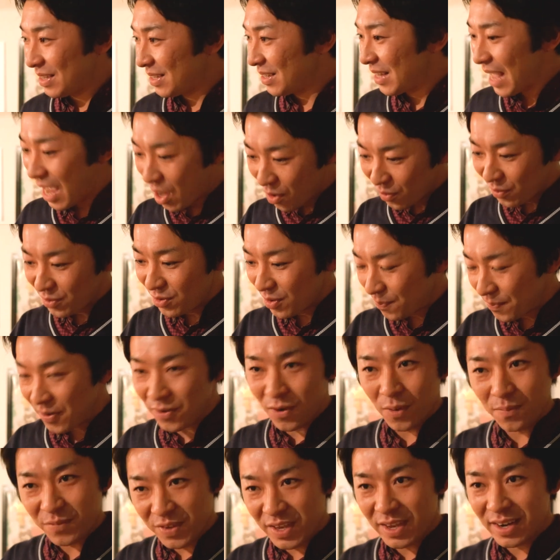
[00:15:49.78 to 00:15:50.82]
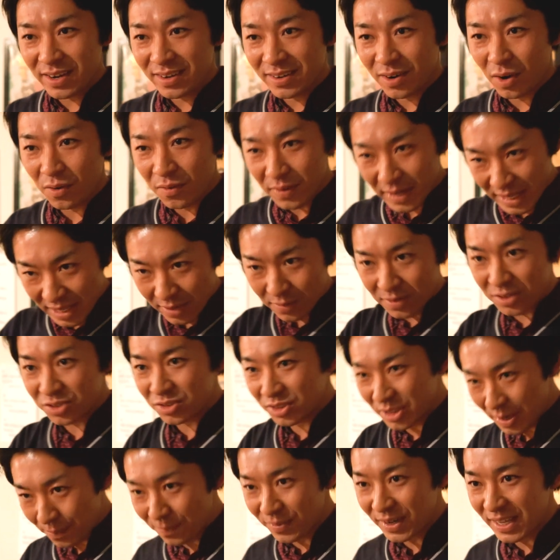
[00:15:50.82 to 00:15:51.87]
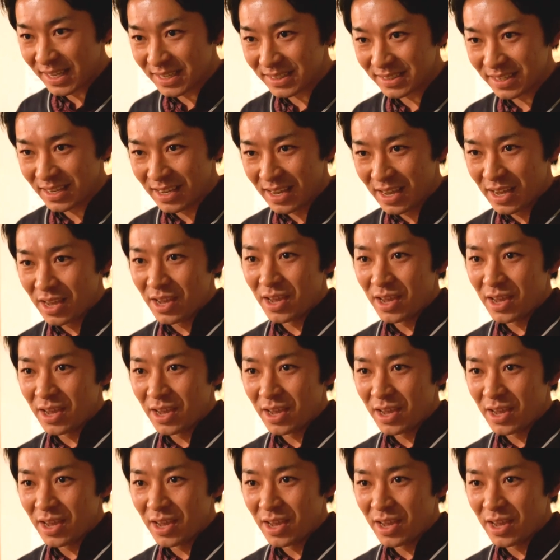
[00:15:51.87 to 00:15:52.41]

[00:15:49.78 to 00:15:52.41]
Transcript: now you perform here, only you're Japanese.